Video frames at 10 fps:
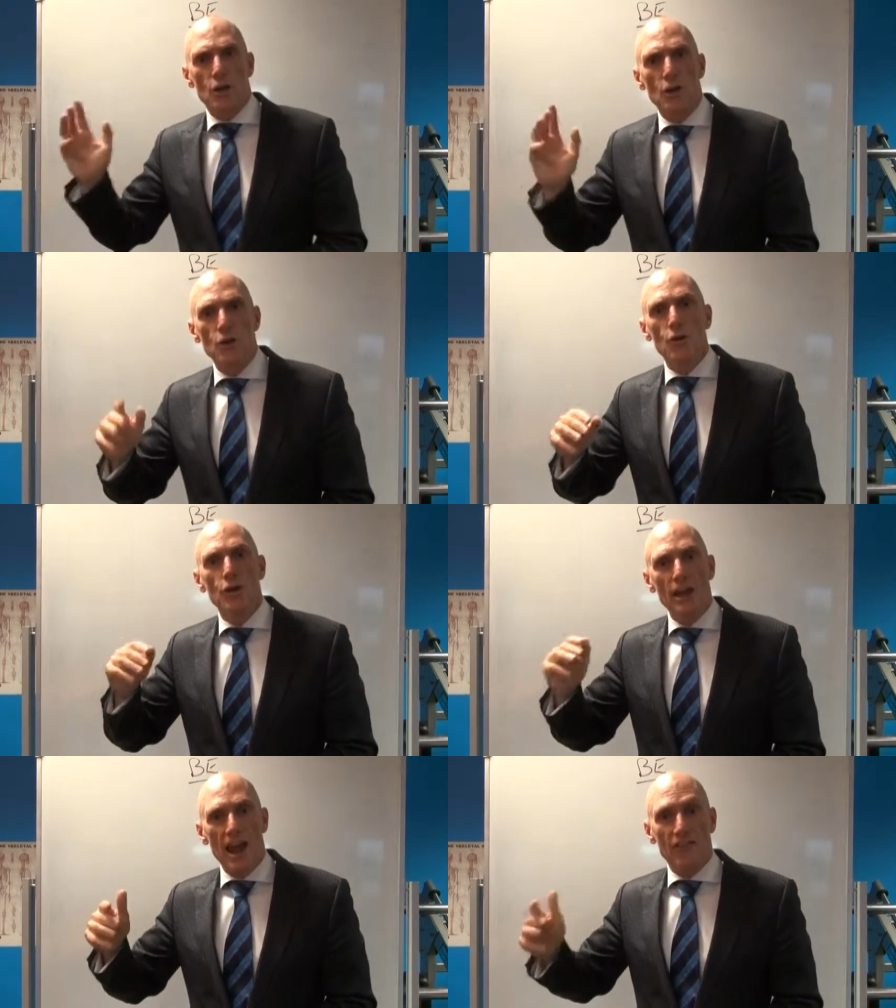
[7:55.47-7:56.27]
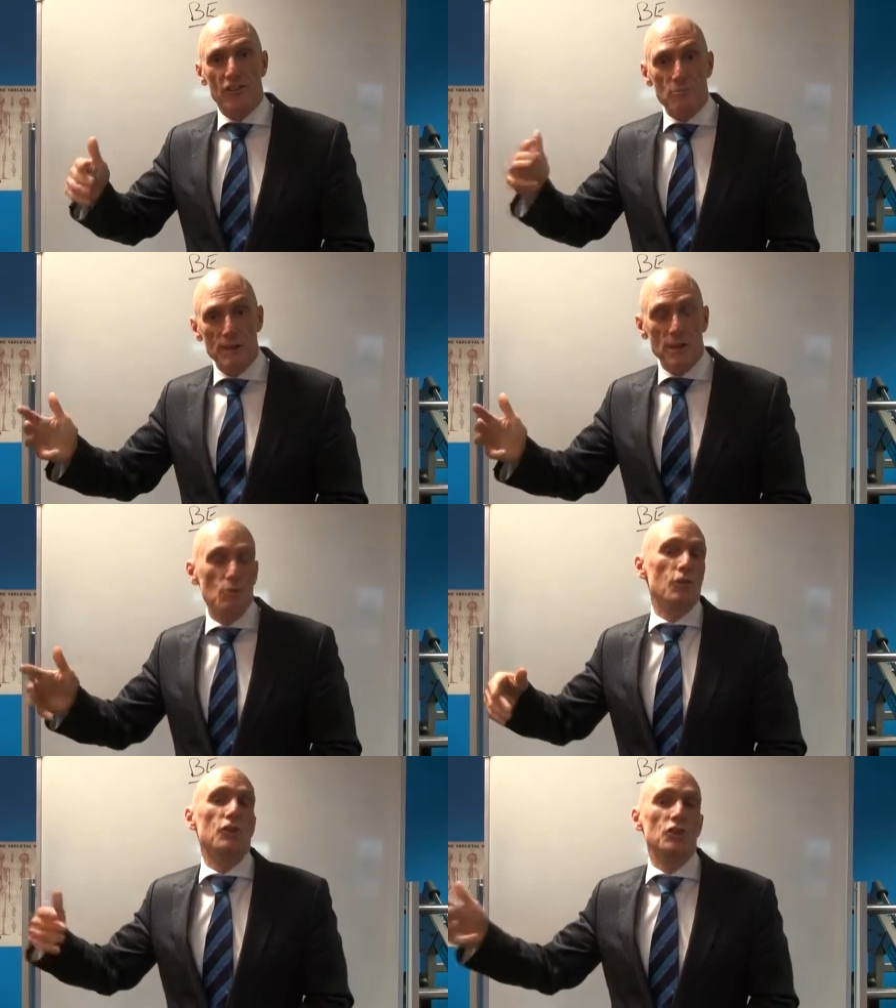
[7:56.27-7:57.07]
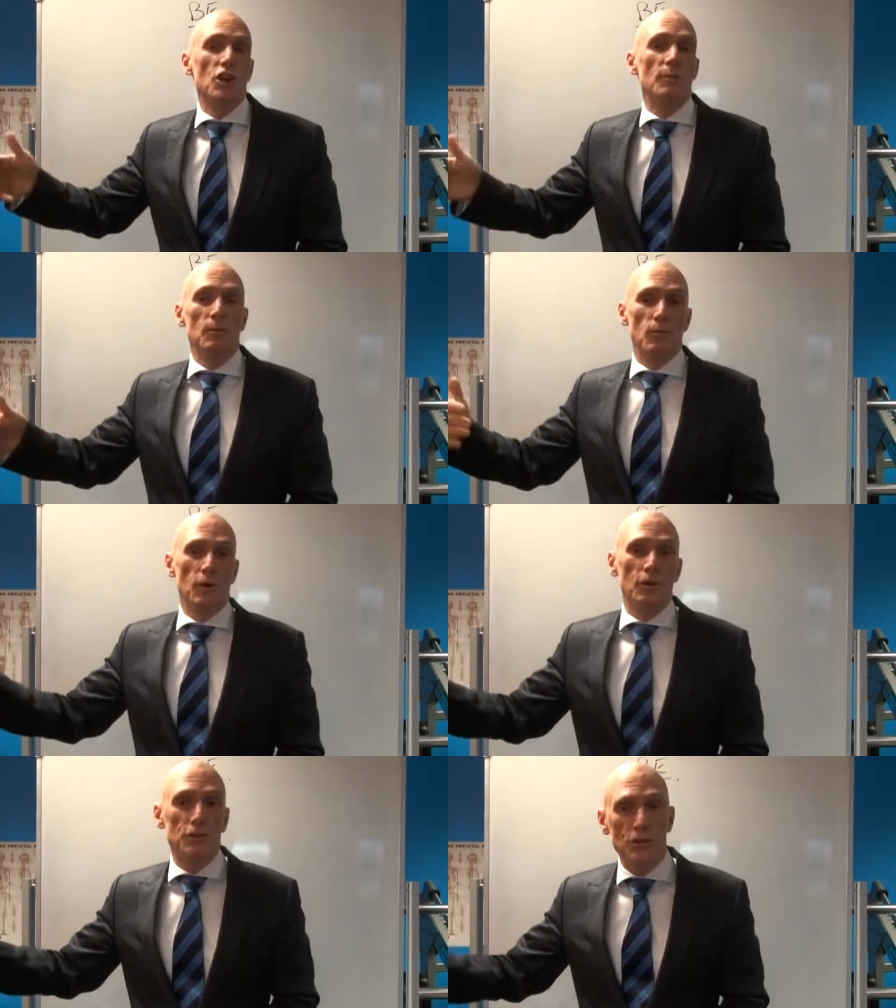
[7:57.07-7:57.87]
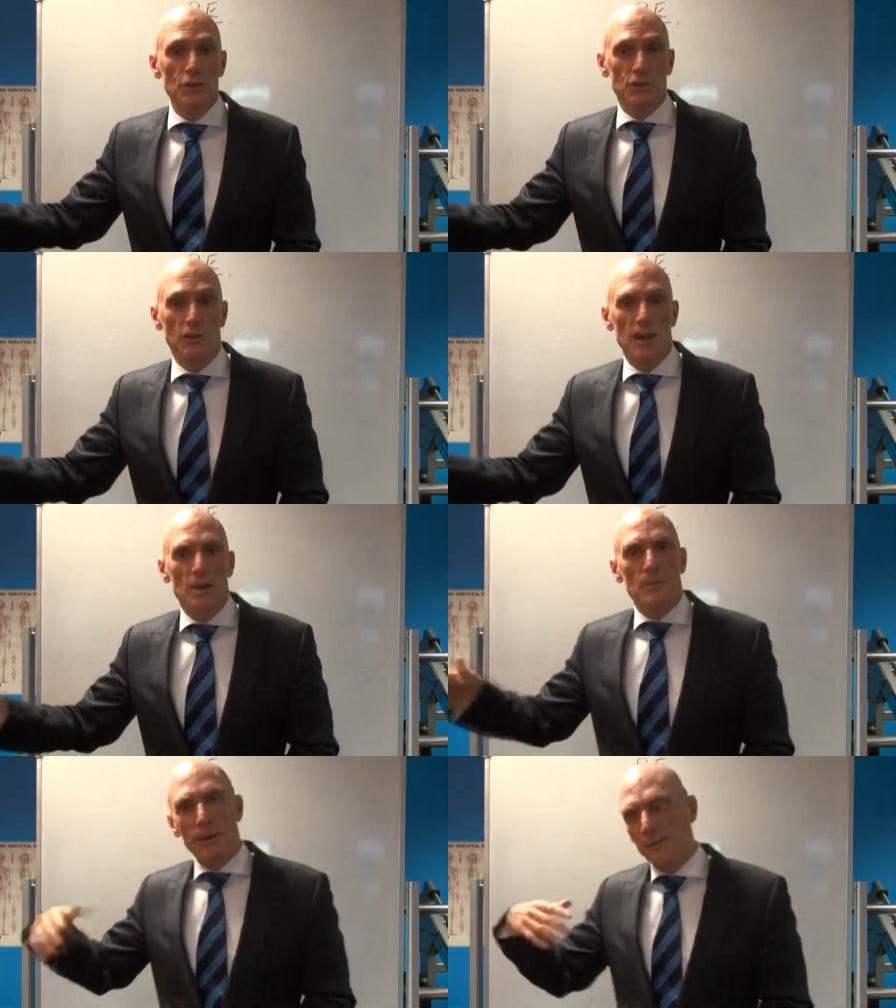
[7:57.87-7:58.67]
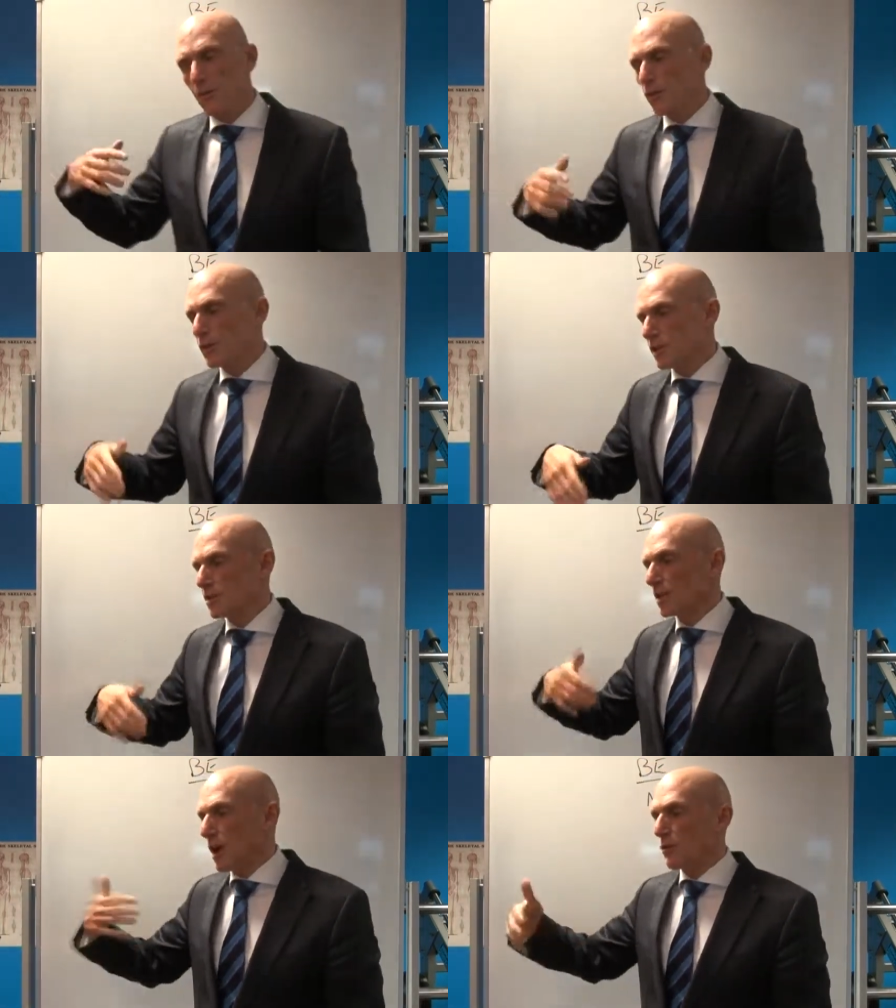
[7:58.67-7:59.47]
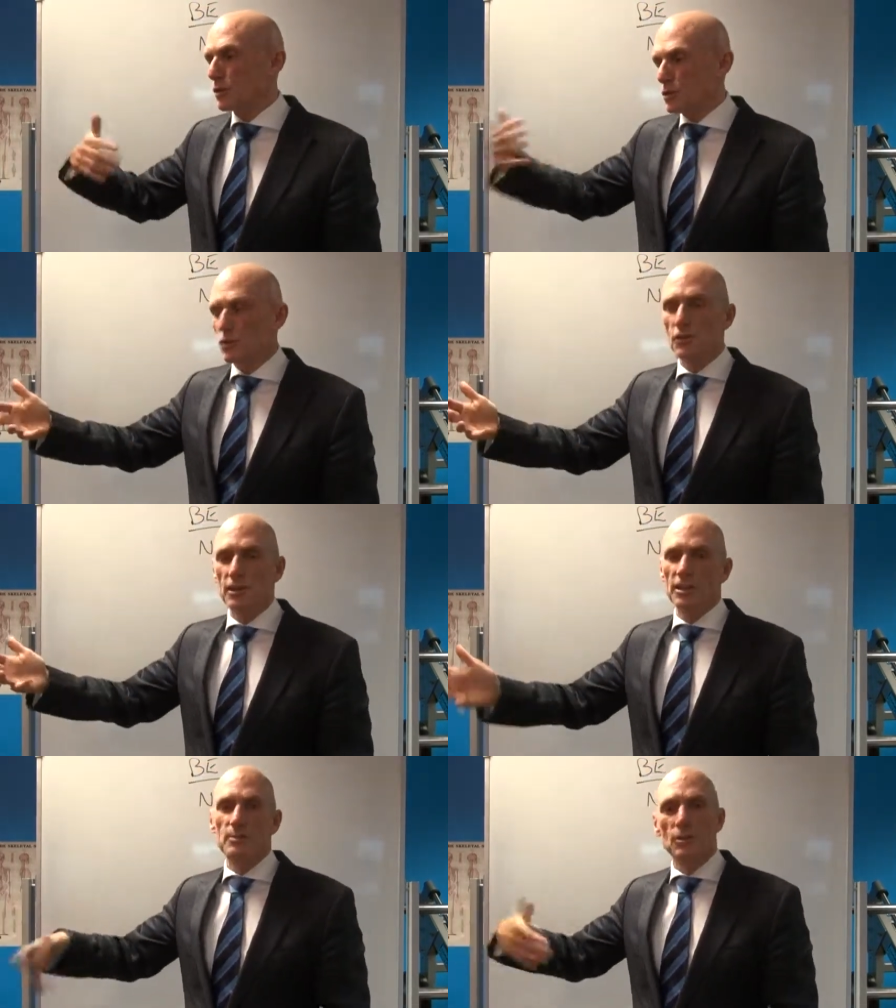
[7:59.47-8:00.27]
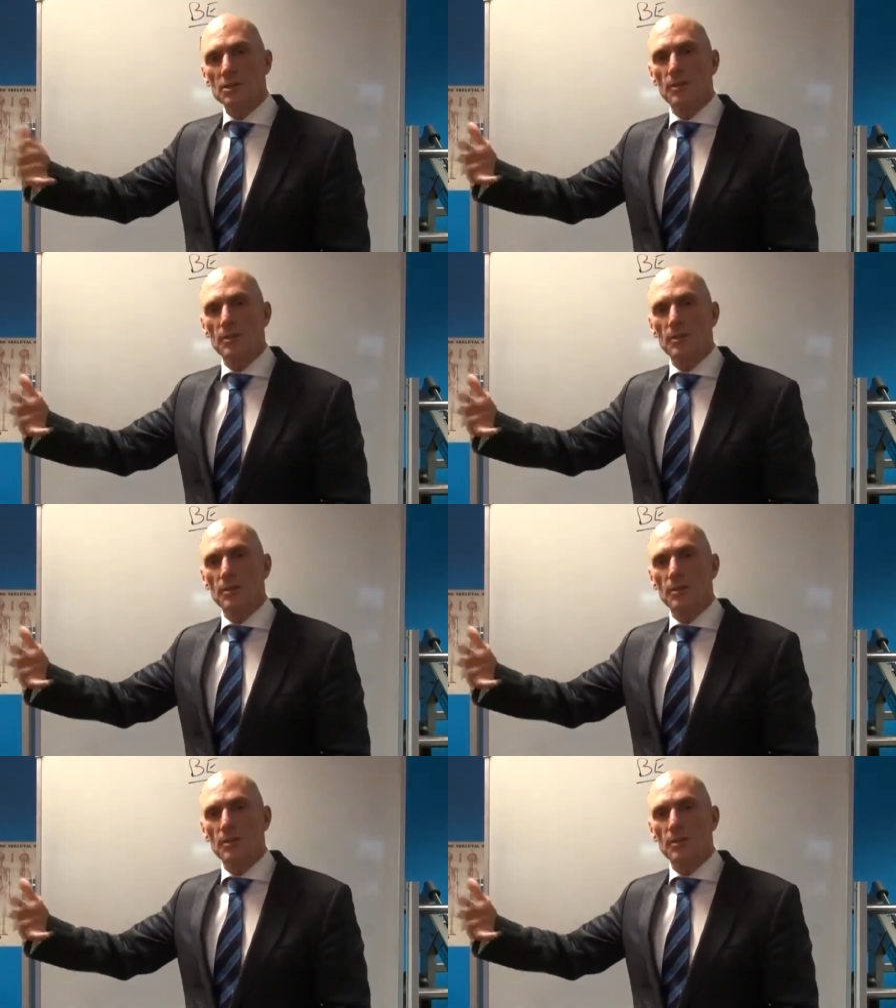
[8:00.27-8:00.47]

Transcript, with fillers: Who do you have to be will determine what you do. But if you just go and do things because